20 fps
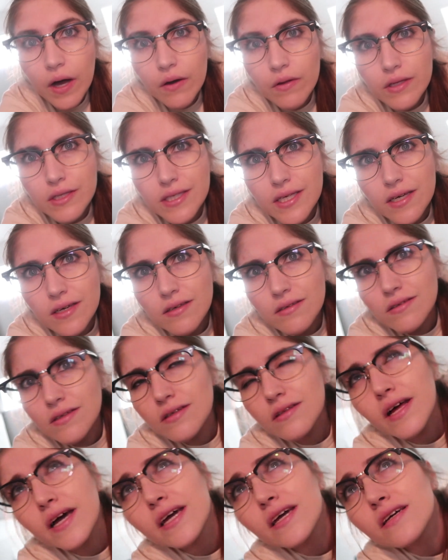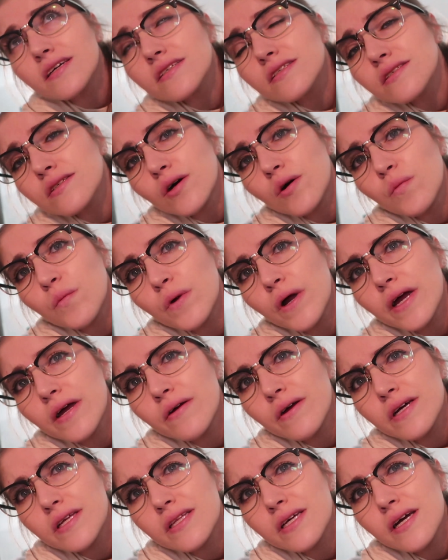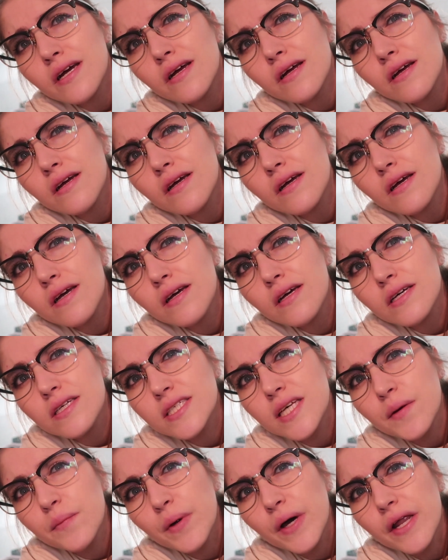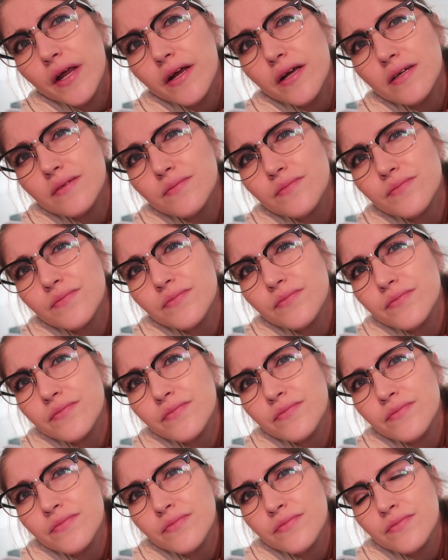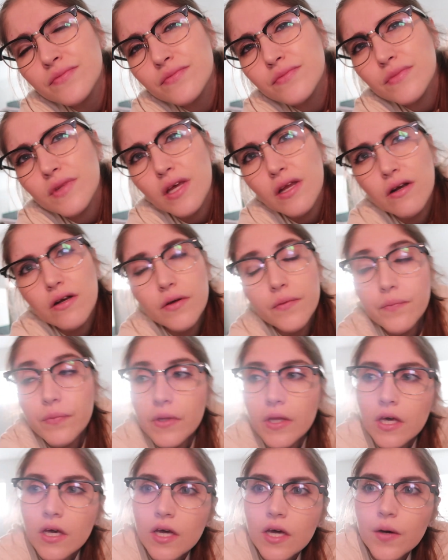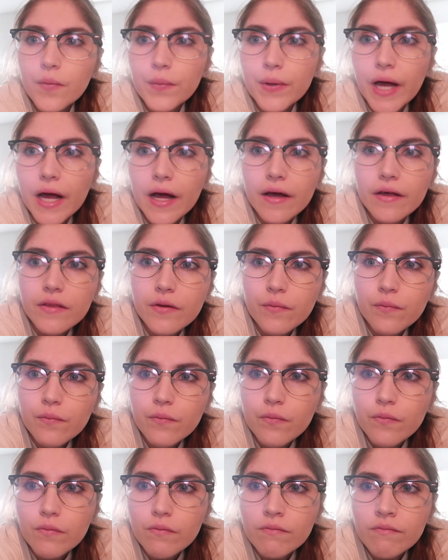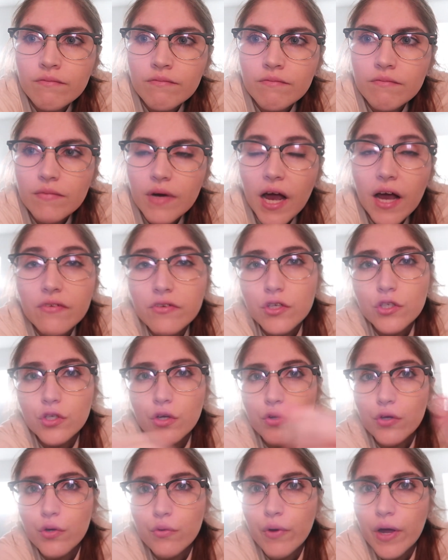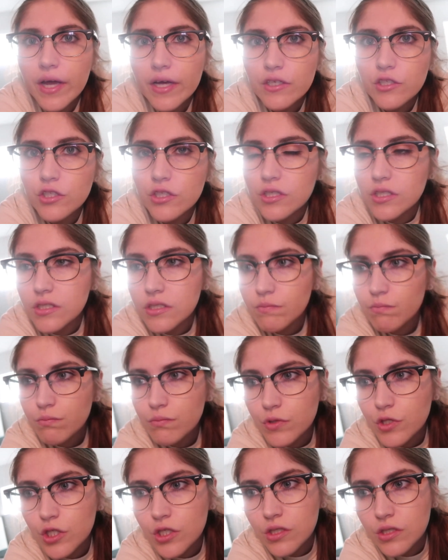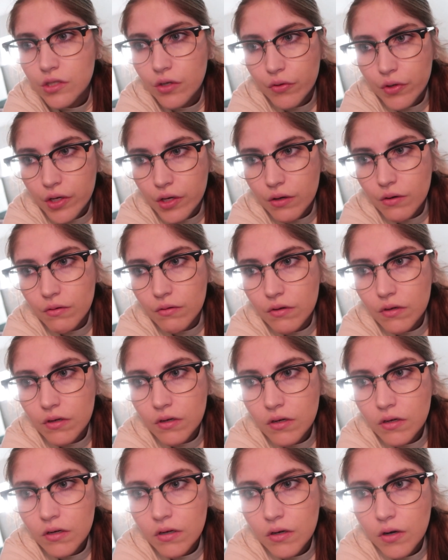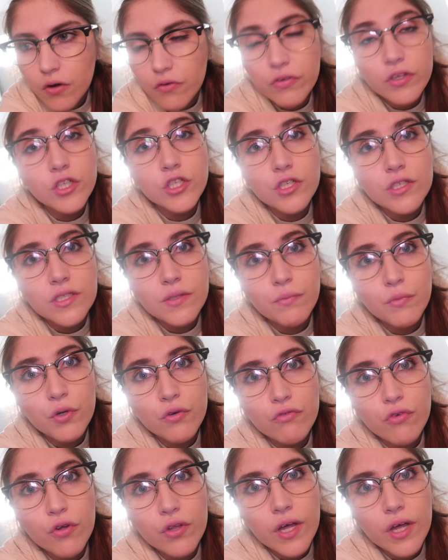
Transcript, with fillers: Wow, it's like the light is so bright right there. Is that better? I don't know. But yeah, and then I have to show you Ray. She's she's so cute. Hopefully she doesn't move.